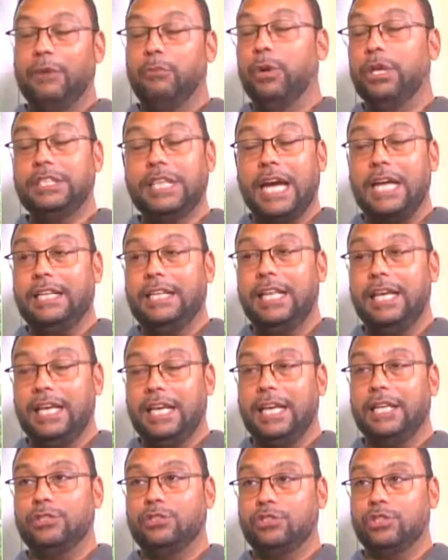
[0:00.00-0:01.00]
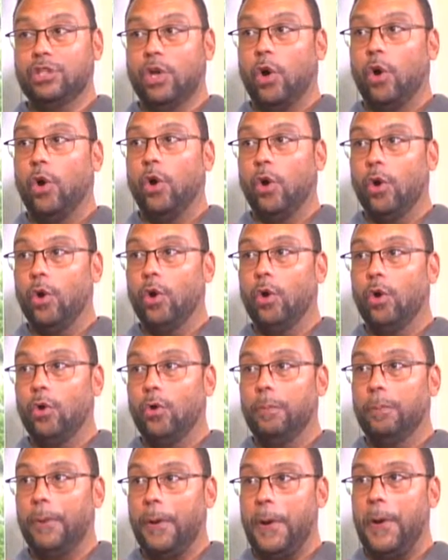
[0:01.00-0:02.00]
which I think is
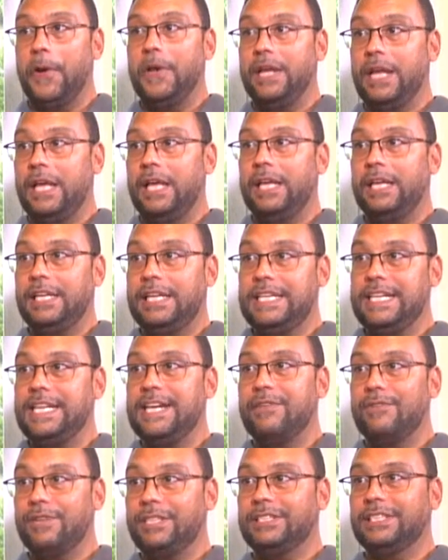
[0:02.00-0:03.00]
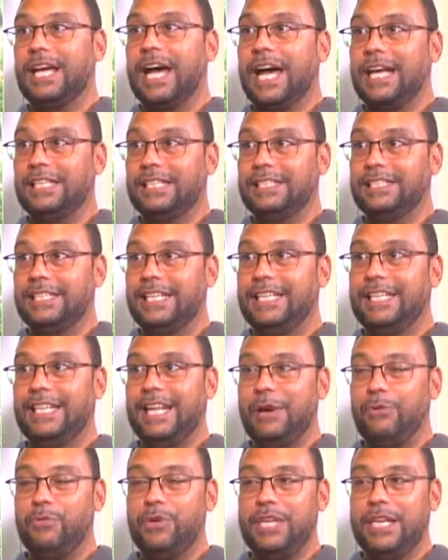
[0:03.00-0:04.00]
so pertinent here inside the city
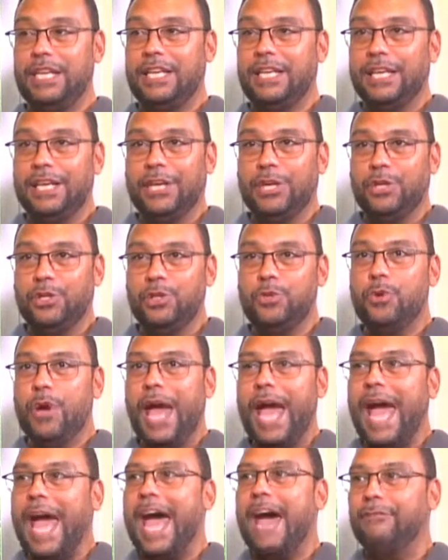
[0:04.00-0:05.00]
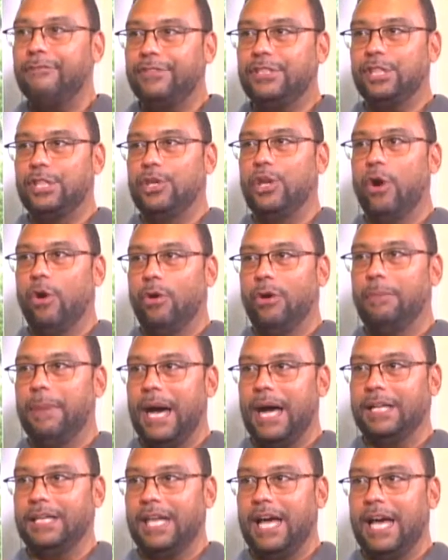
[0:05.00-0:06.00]
that you have to know
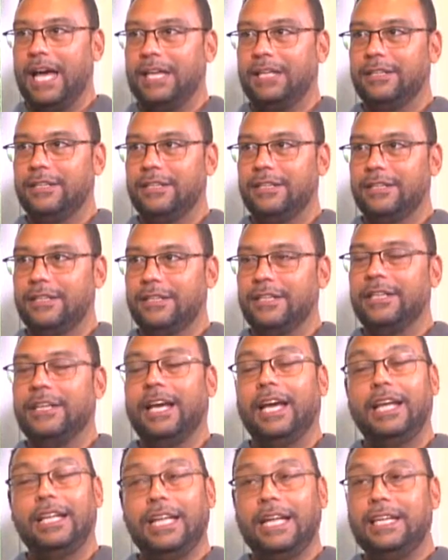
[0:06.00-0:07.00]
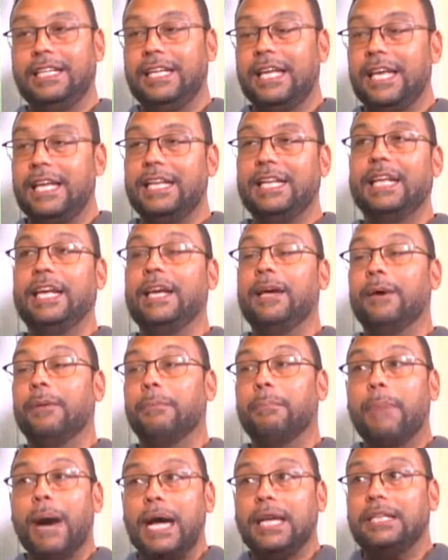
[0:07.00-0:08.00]
about that. And they didn't.
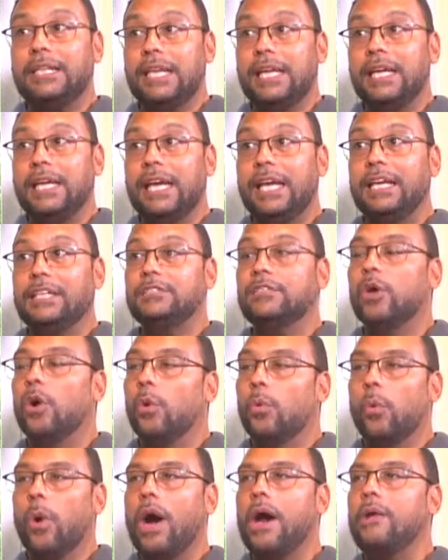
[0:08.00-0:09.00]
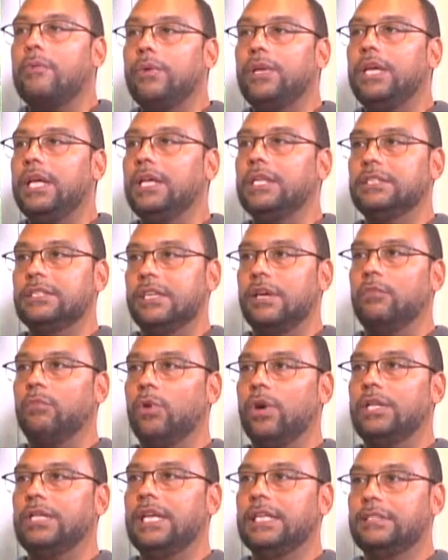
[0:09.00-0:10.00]
My thing is, why aren't we getting
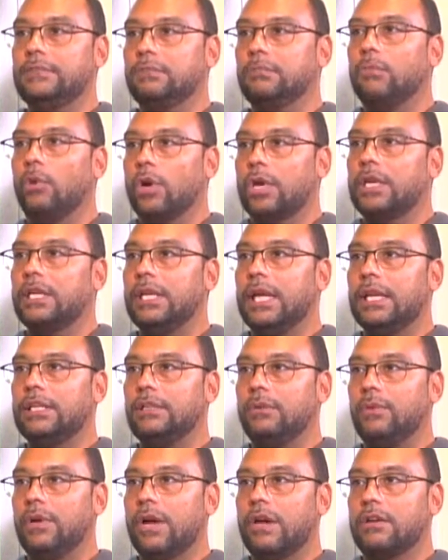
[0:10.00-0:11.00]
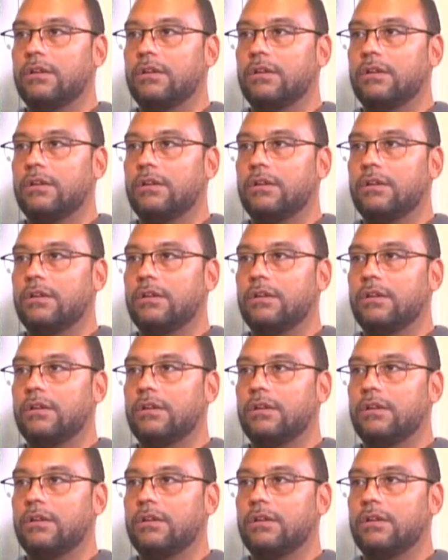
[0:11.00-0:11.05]
someone that's more connected with our